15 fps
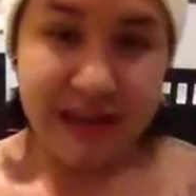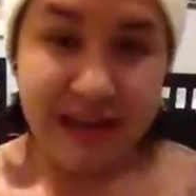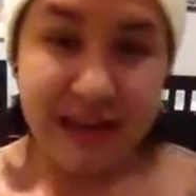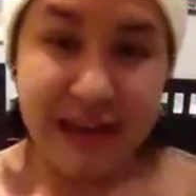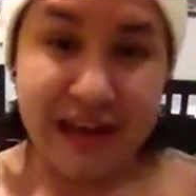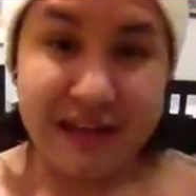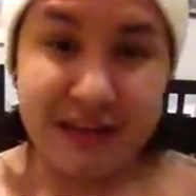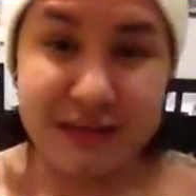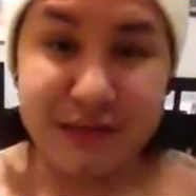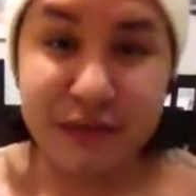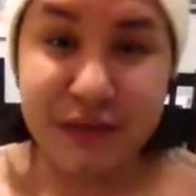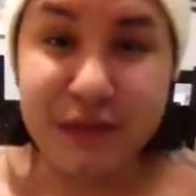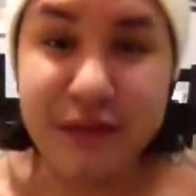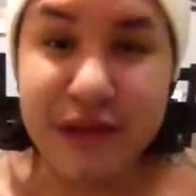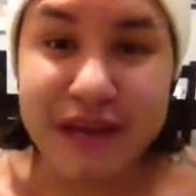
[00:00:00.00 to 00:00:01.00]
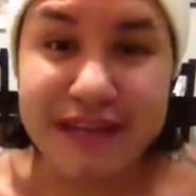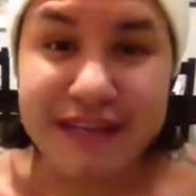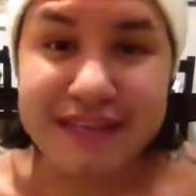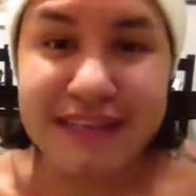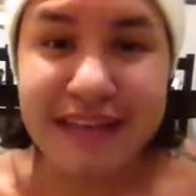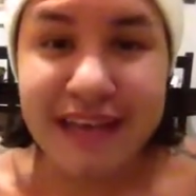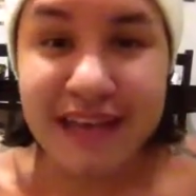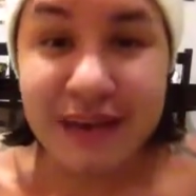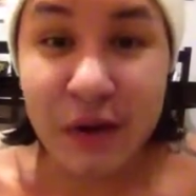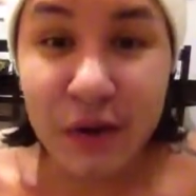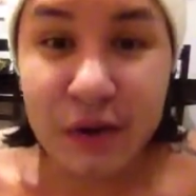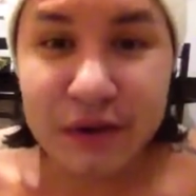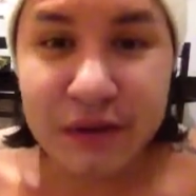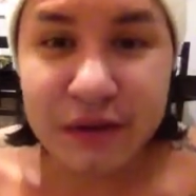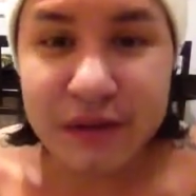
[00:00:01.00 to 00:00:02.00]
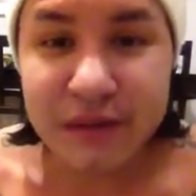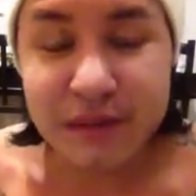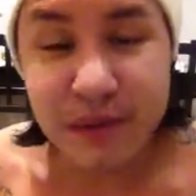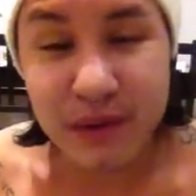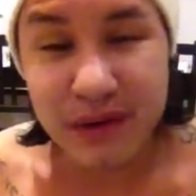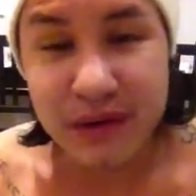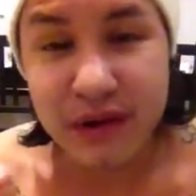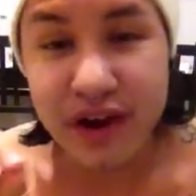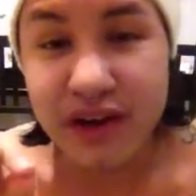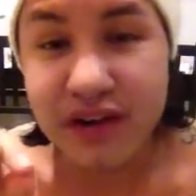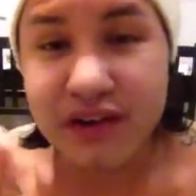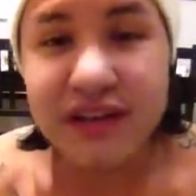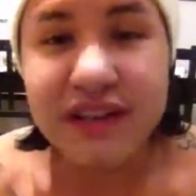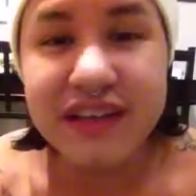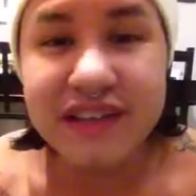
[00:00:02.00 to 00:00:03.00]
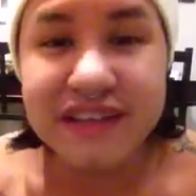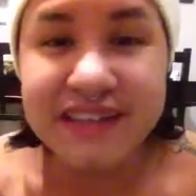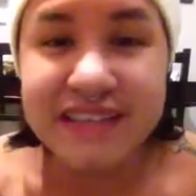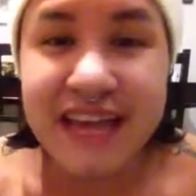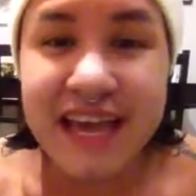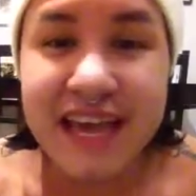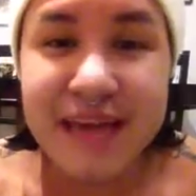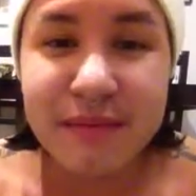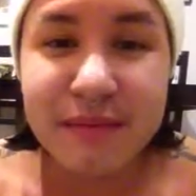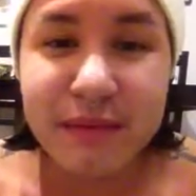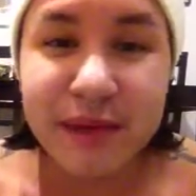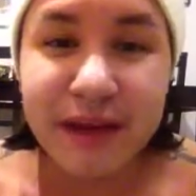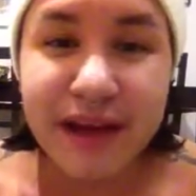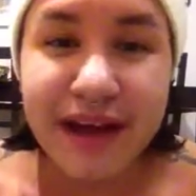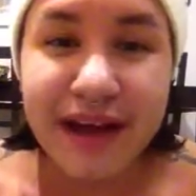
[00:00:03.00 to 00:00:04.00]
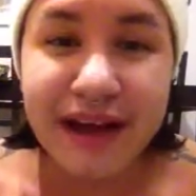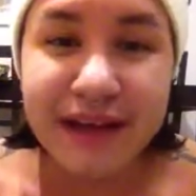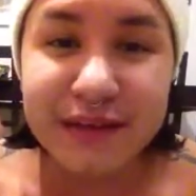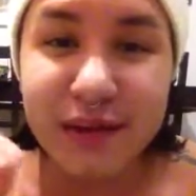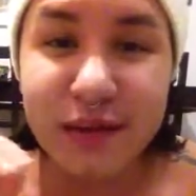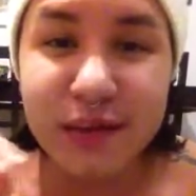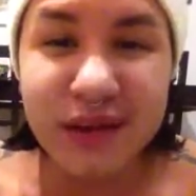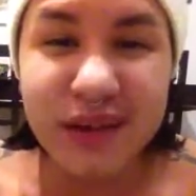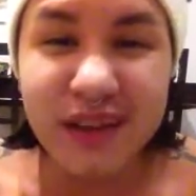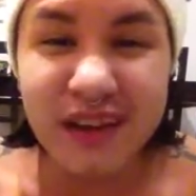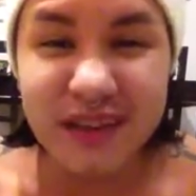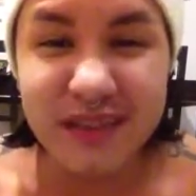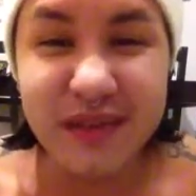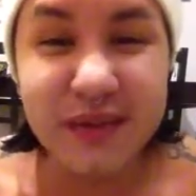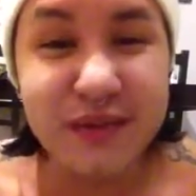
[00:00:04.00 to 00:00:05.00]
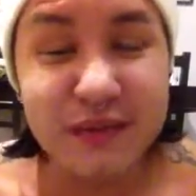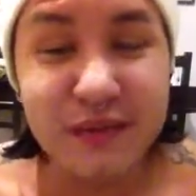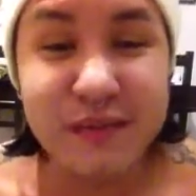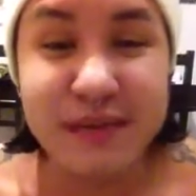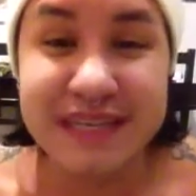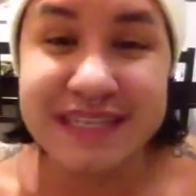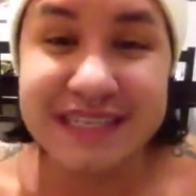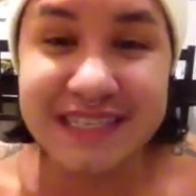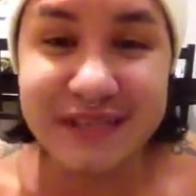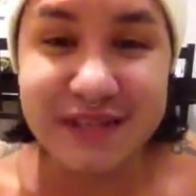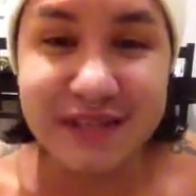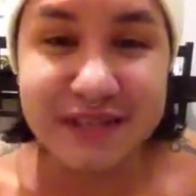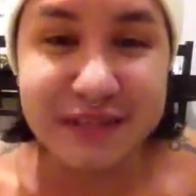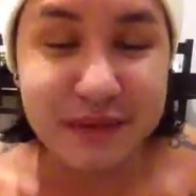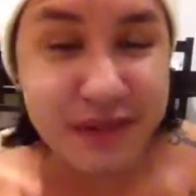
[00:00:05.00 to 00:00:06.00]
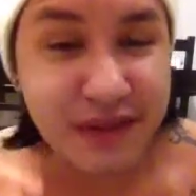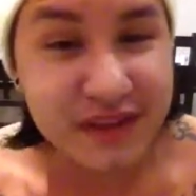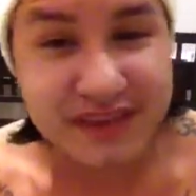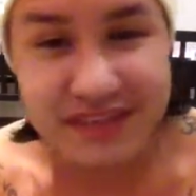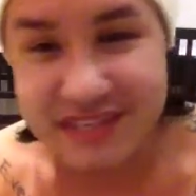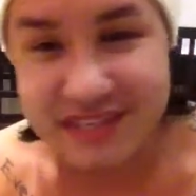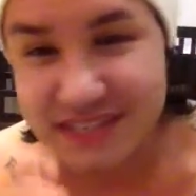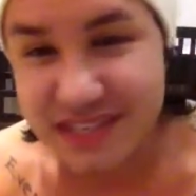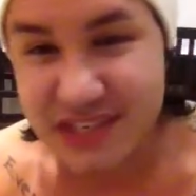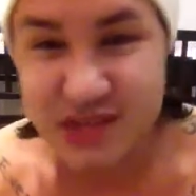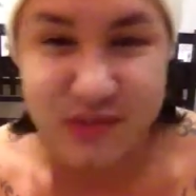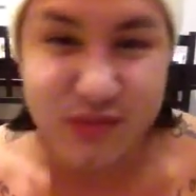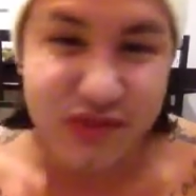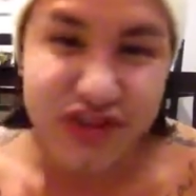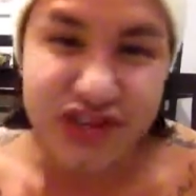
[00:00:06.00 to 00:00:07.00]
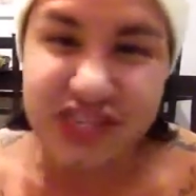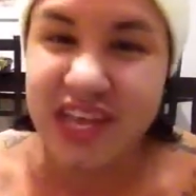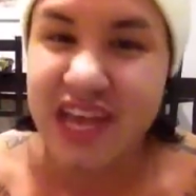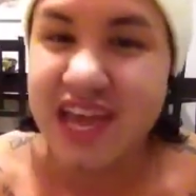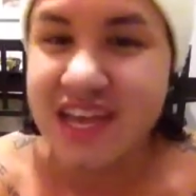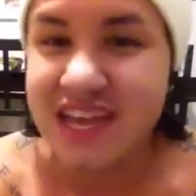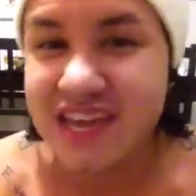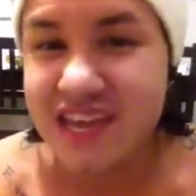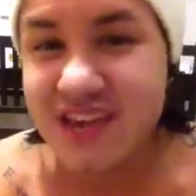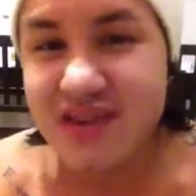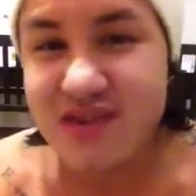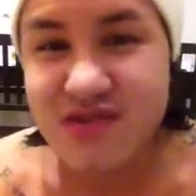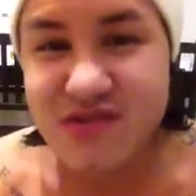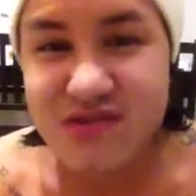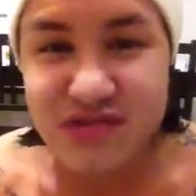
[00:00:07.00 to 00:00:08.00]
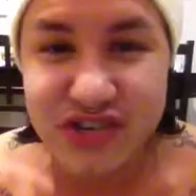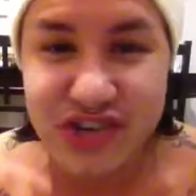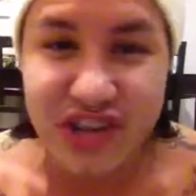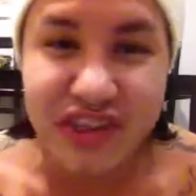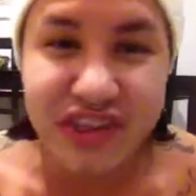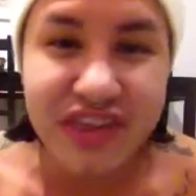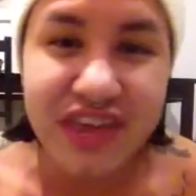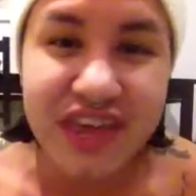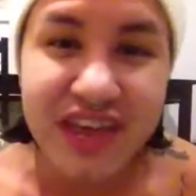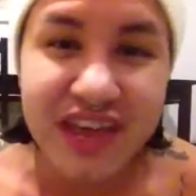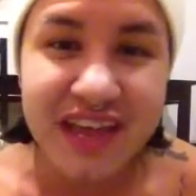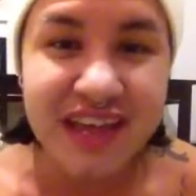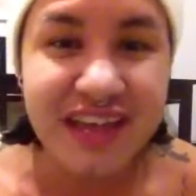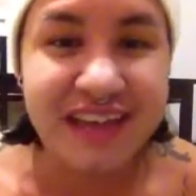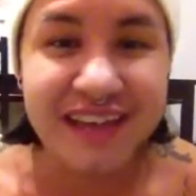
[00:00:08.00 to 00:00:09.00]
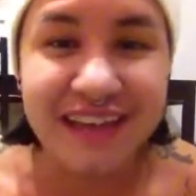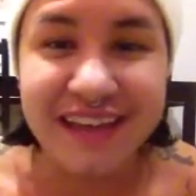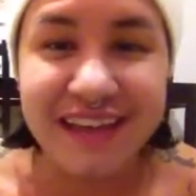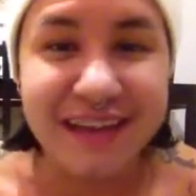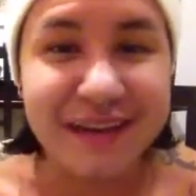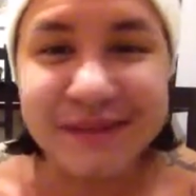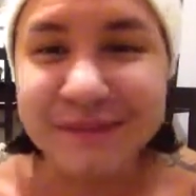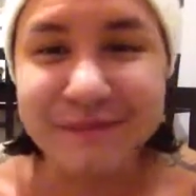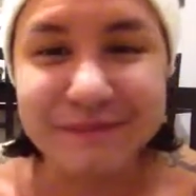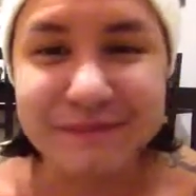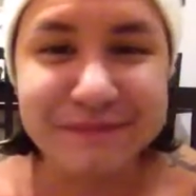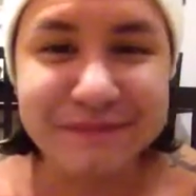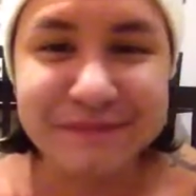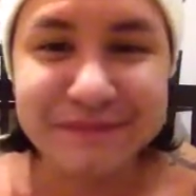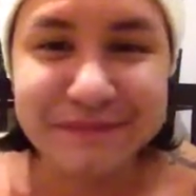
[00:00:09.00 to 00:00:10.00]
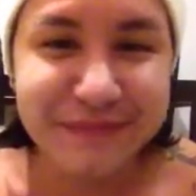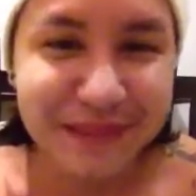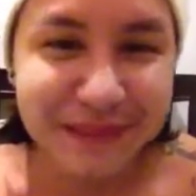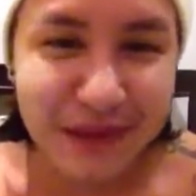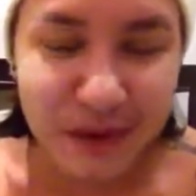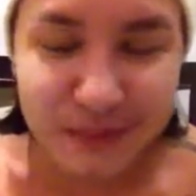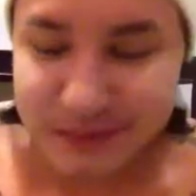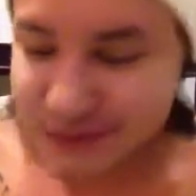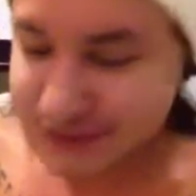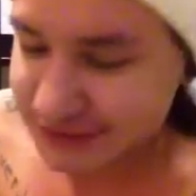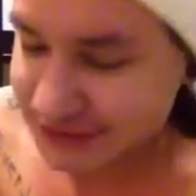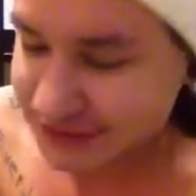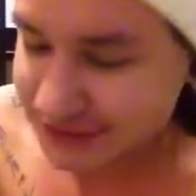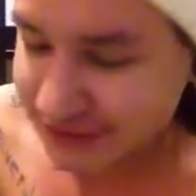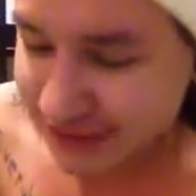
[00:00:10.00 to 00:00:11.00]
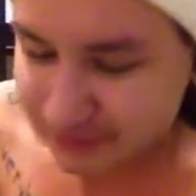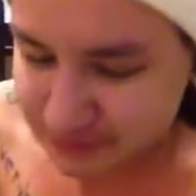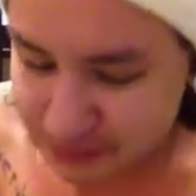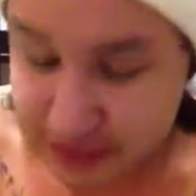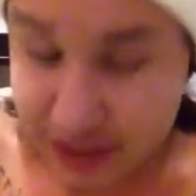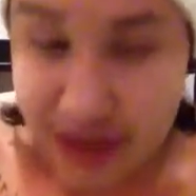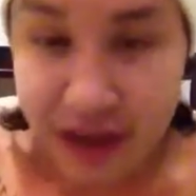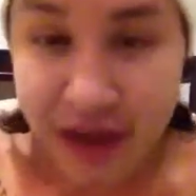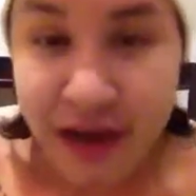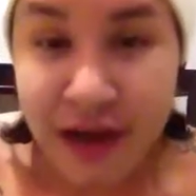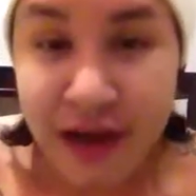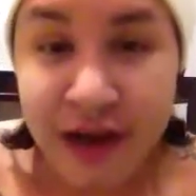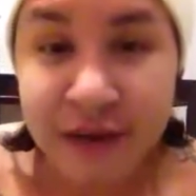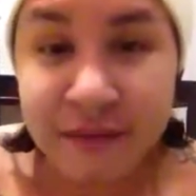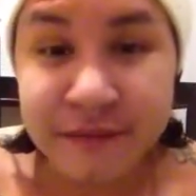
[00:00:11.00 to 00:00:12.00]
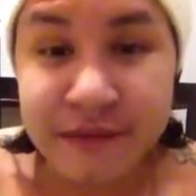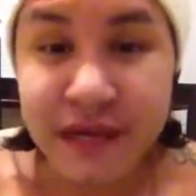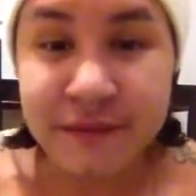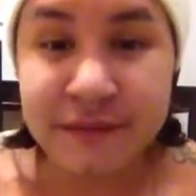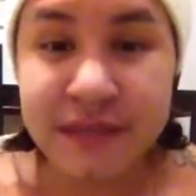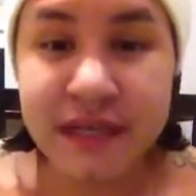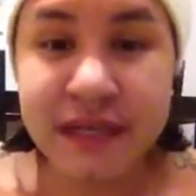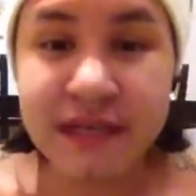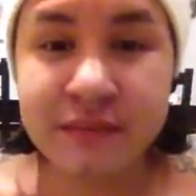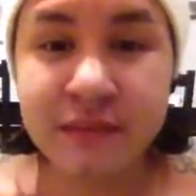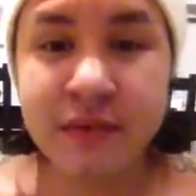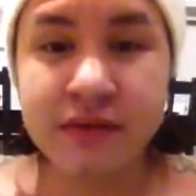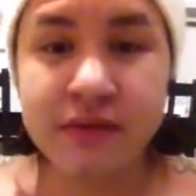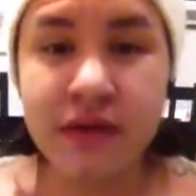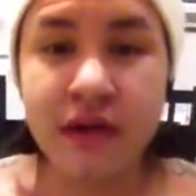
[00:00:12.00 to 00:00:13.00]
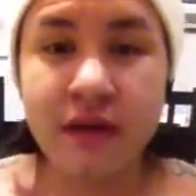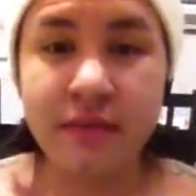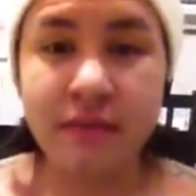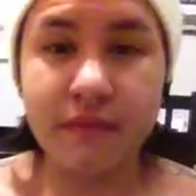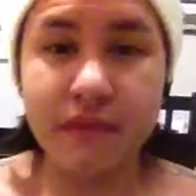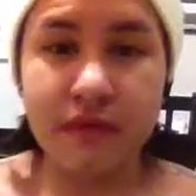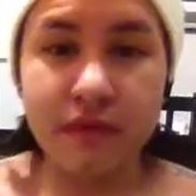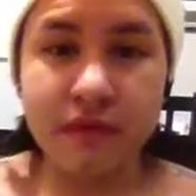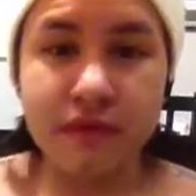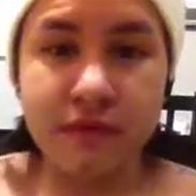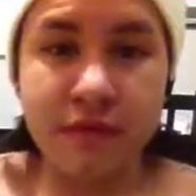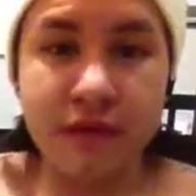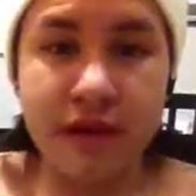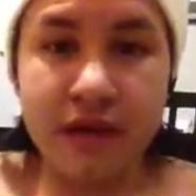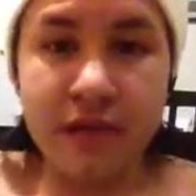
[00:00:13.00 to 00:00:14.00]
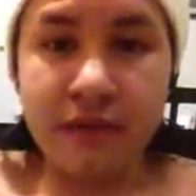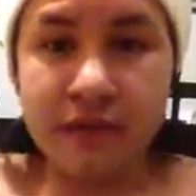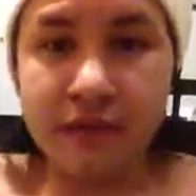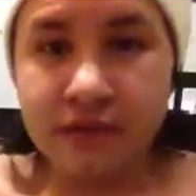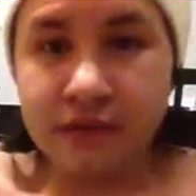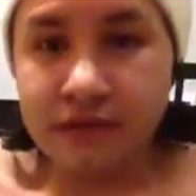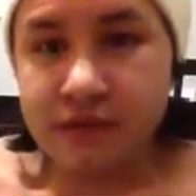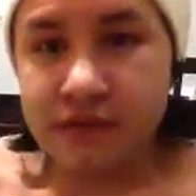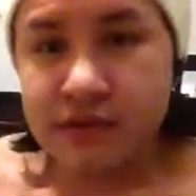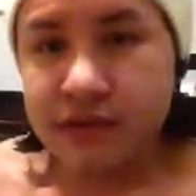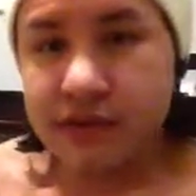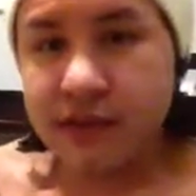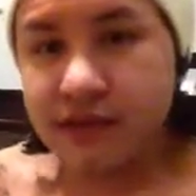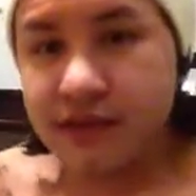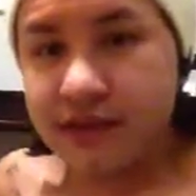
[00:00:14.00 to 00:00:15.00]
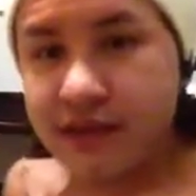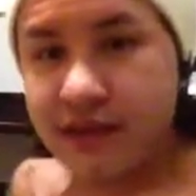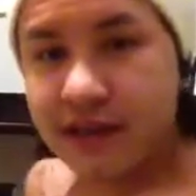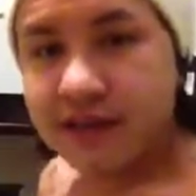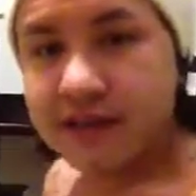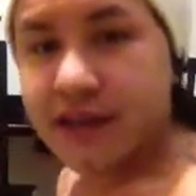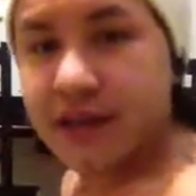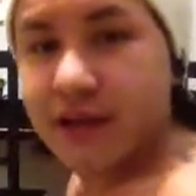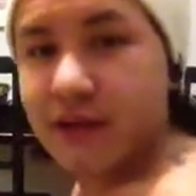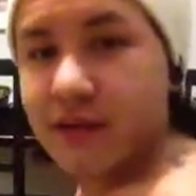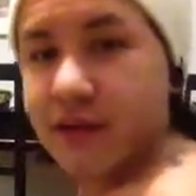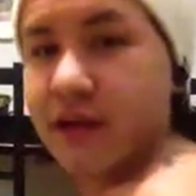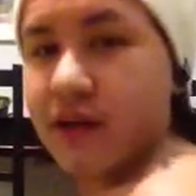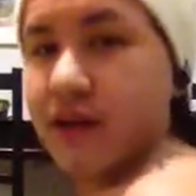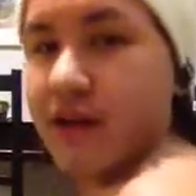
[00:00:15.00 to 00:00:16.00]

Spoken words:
and it's really raised and gnarly, but underneath the tape, I totally thought those were my stitches. So I thought the stitches were just, like, huge and thick, and, like, no, it's just the scabs. So yeah, I'm 10 days post-op. Those are my nipples. That's how